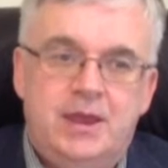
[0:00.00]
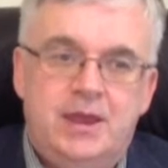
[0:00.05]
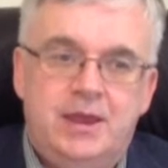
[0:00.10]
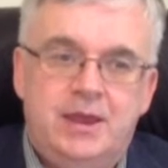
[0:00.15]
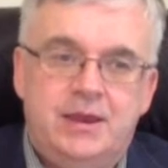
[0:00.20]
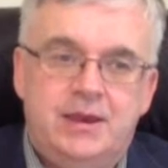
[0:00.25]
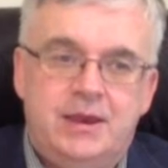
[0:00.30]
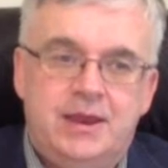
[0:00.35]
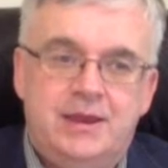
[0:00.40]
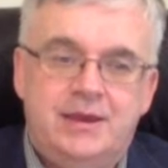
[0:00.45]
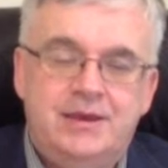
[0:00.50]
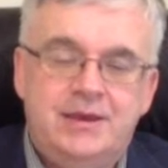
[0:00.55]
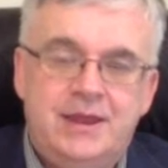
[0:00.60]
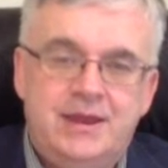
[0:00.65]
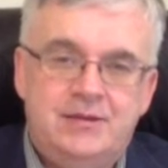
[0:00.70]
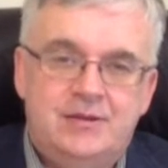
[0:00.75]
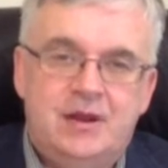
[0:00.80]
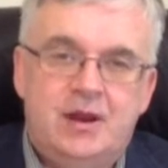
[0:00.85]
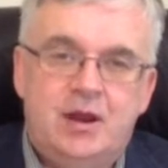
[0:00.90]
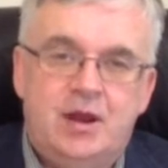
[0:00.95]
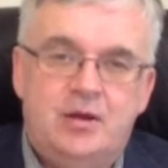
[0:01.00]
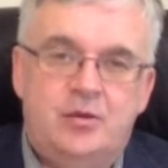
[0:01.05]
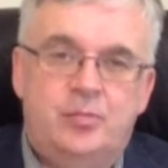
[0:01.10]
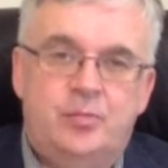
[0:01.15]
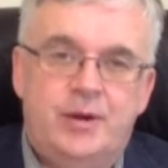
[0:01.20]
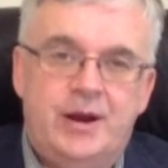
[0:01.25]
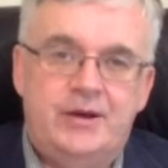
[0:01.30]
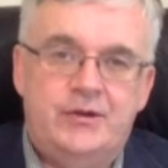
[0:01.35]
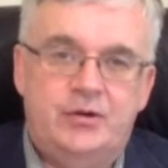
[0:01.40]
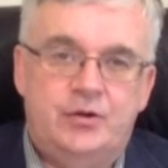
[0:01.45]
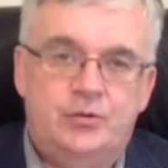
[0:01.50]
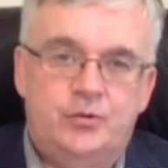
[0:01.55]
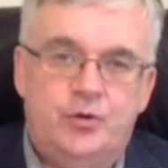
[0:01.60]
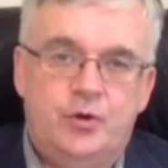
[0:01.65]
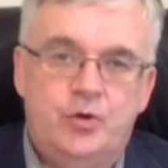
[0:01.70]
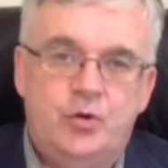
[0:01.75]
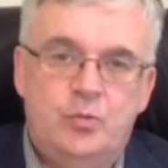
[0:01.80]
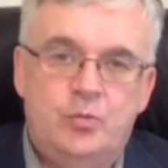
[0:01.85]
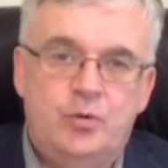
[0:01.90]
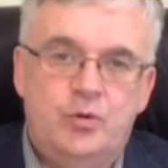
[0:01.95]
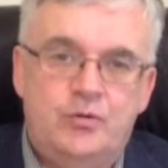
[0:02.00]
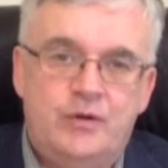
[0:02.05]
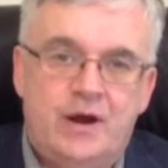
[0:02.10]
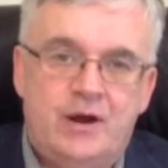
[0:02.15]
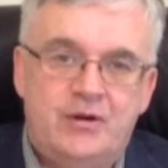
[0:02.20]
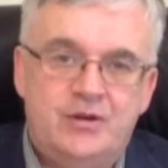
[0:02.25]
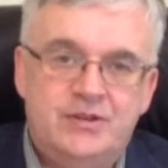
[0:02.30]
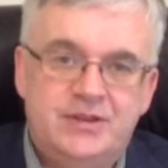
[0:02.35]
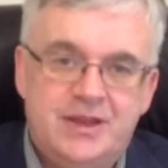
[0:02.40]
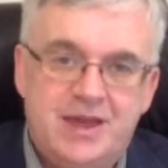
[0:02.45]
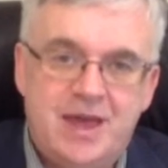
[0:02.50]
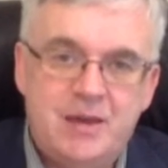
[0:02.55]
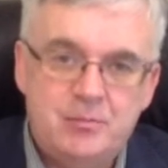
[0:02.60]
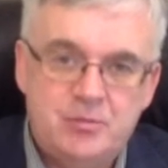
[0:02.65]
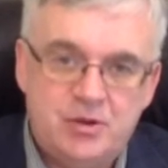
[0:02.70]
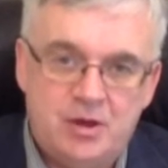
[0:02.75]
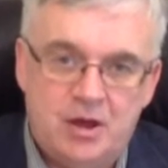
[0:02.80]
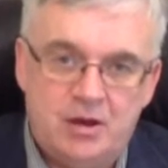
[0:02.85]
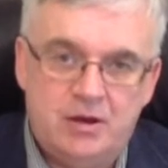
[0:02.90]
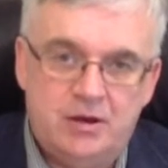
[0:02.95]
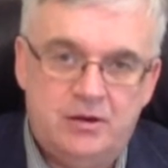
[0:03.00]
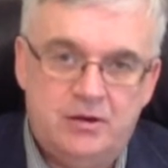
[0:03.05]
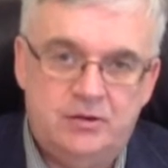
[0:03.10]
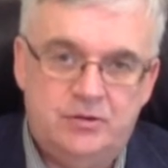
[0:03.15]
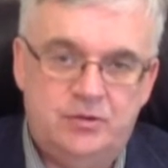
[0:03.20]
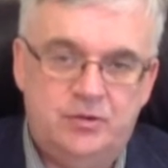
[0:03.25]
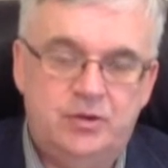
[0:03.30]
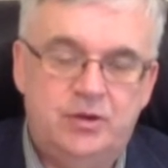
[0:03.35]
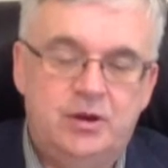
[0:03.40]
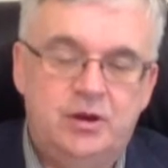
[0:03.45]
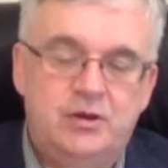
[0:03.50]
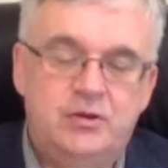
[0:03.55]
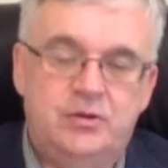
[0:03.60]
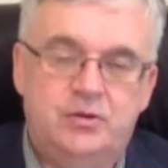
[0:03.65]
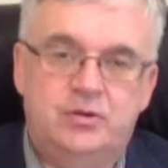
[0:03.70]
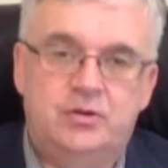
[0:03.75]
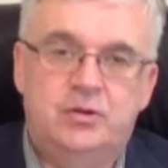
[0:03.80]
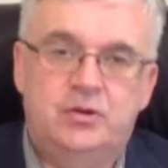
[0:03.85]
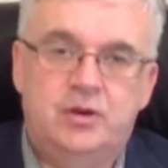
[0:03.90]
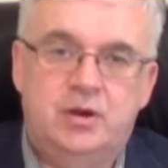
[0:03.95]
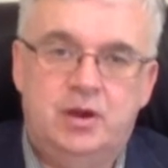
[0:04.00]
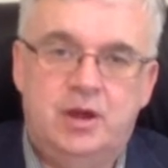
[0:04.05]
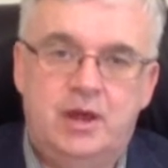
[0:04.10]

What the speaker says: It needs a lot of pressure for a number of hours kept on it so that it doesn't